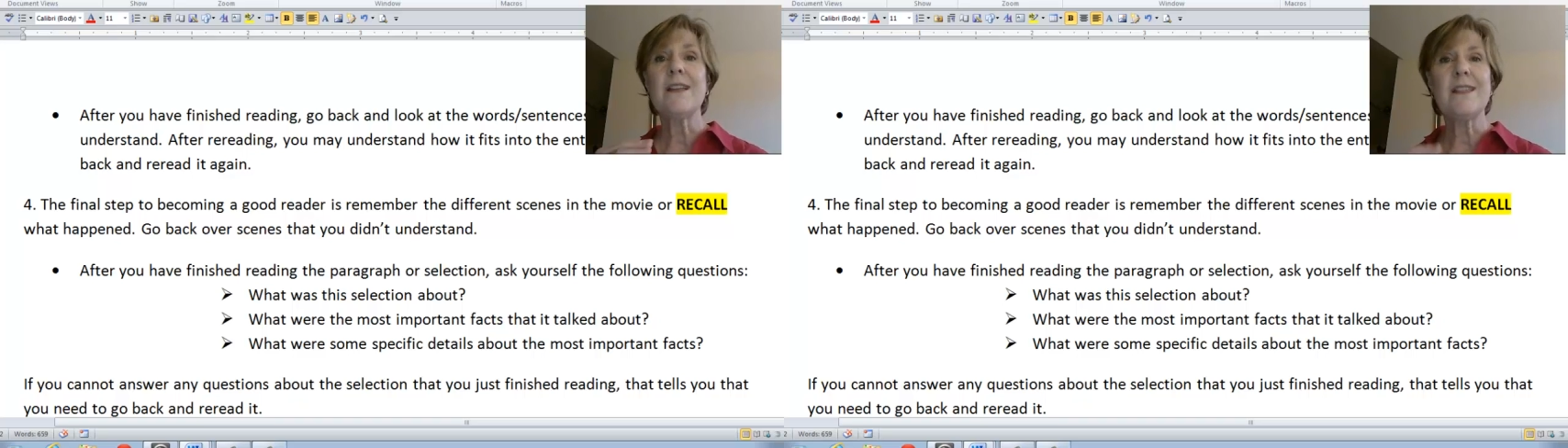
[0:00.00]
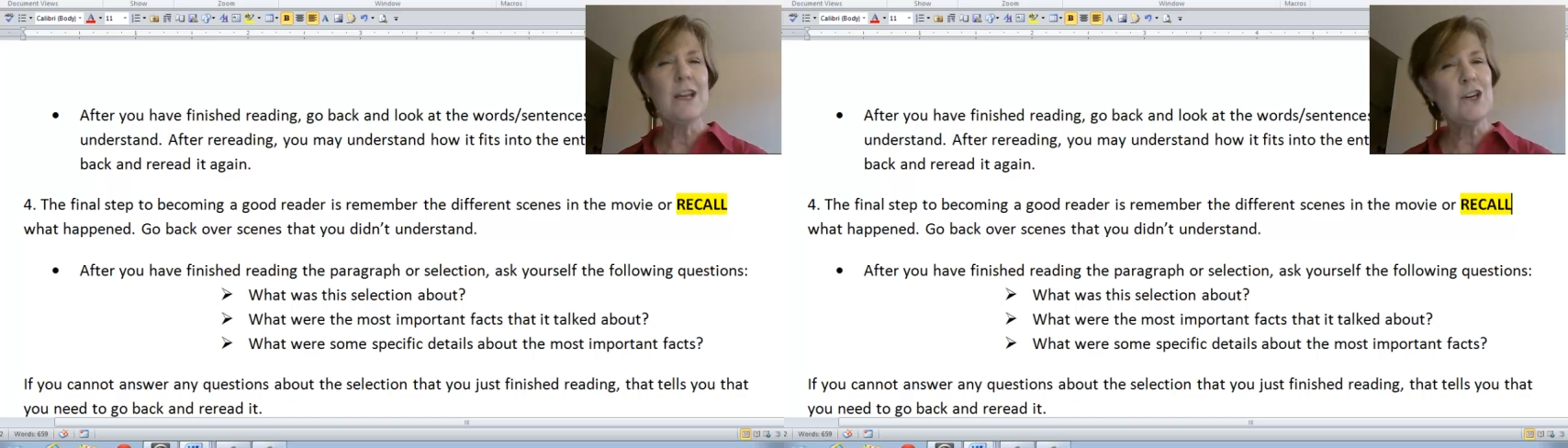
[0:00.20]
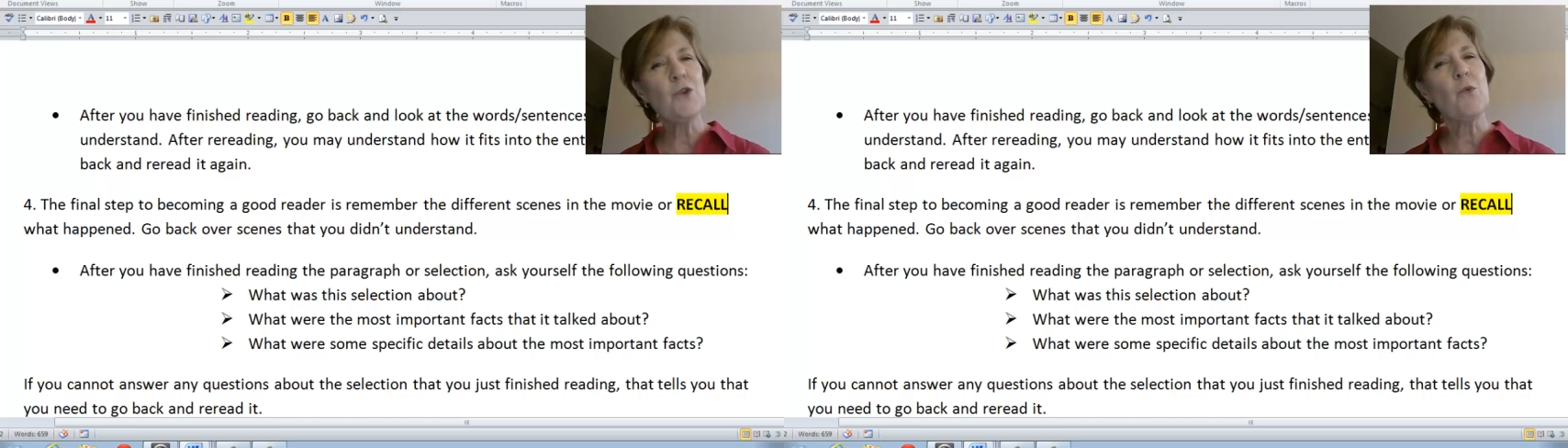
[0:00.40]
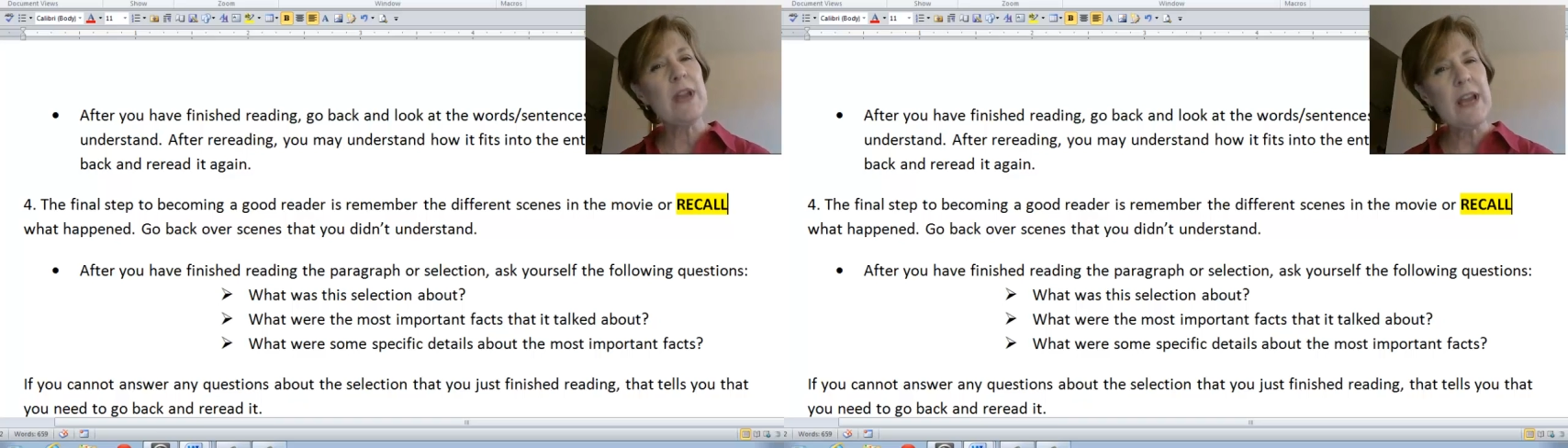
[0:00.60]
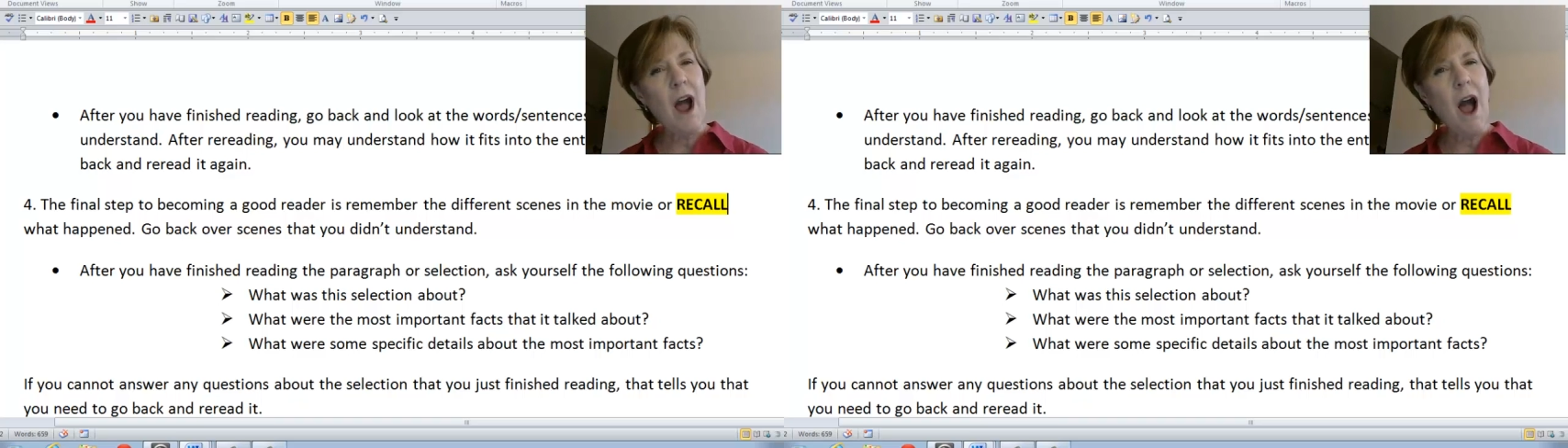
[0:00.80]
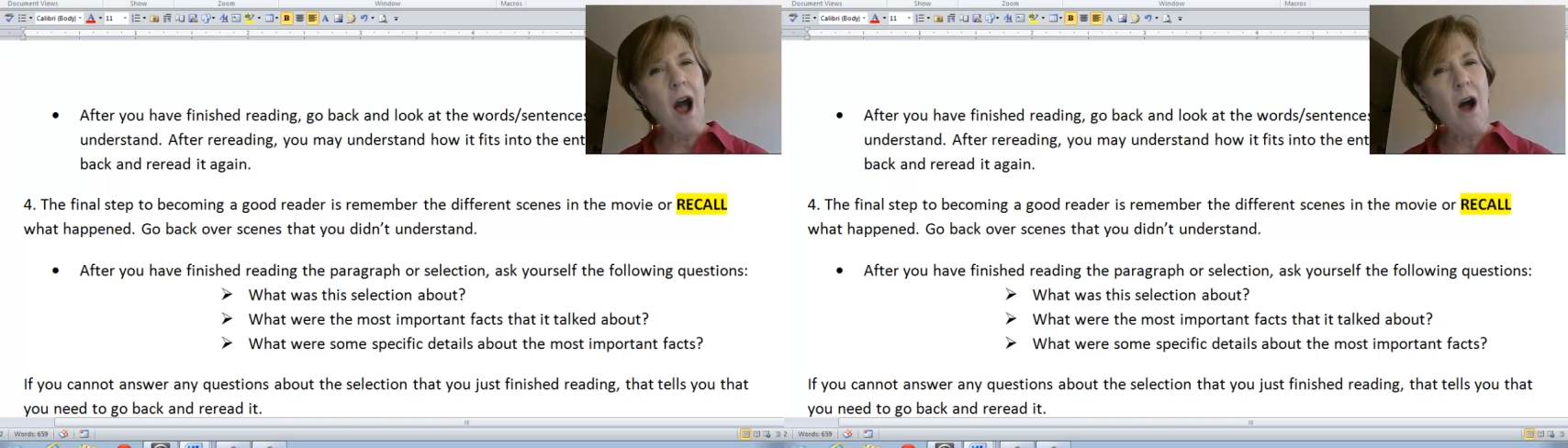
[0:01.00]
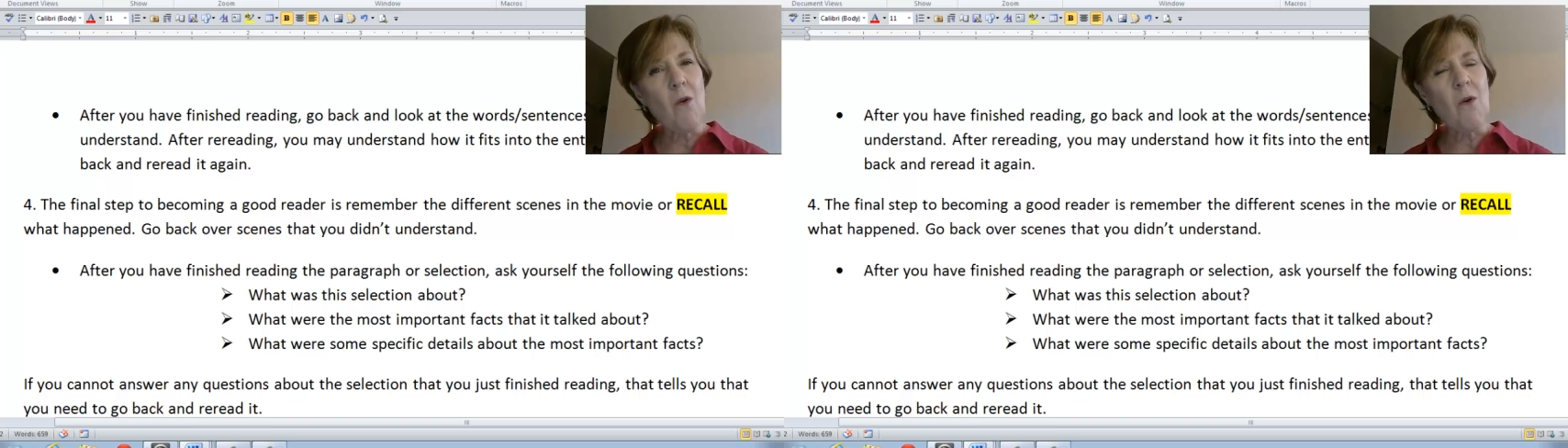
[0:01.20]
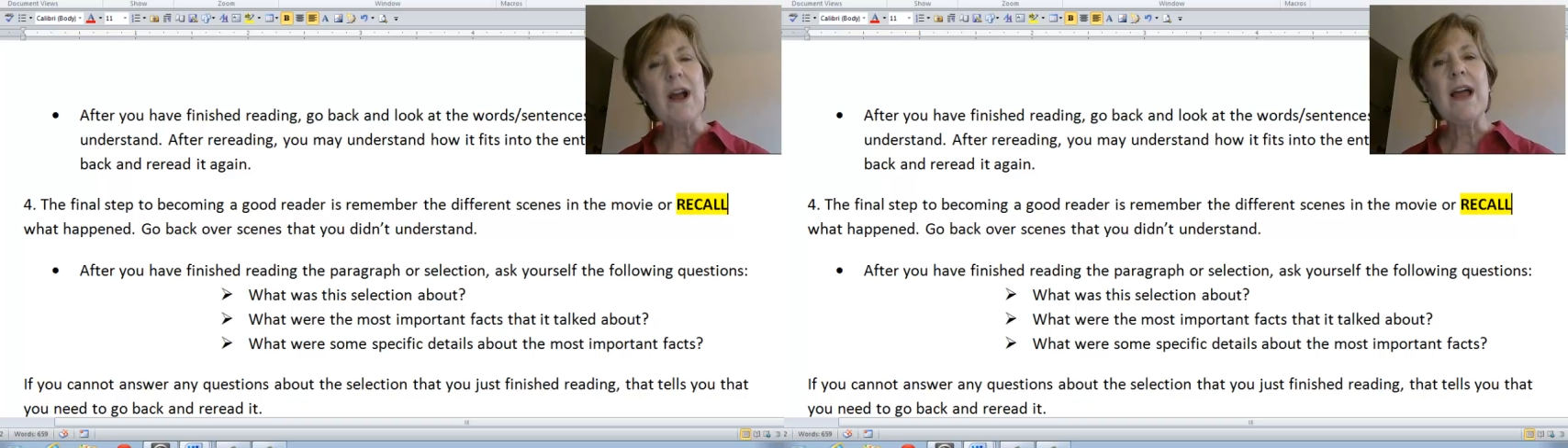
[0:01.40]
Then you
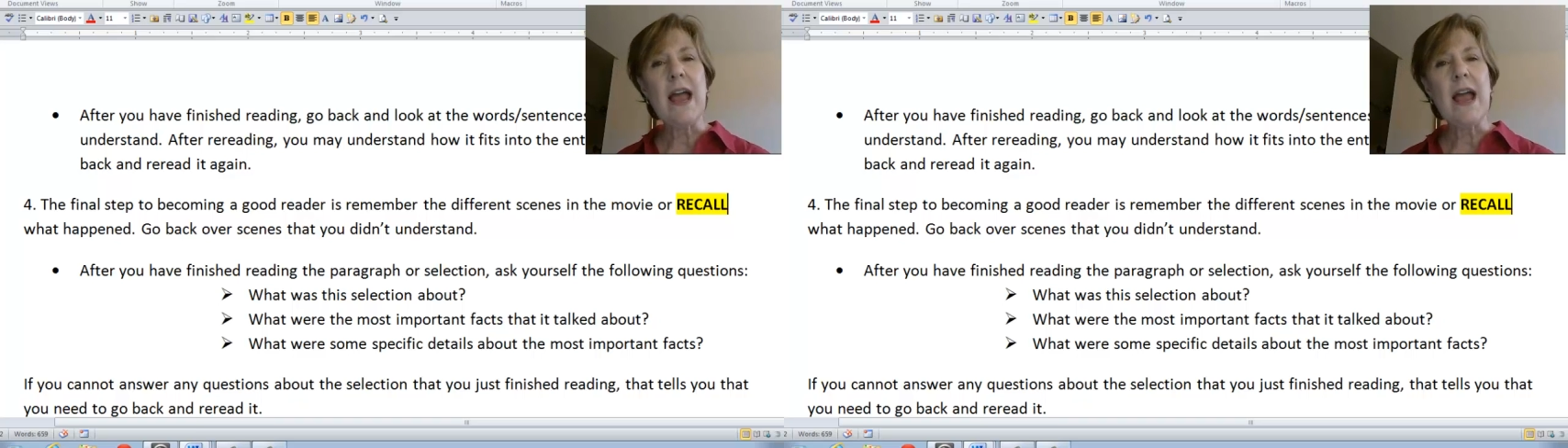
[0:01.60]
recall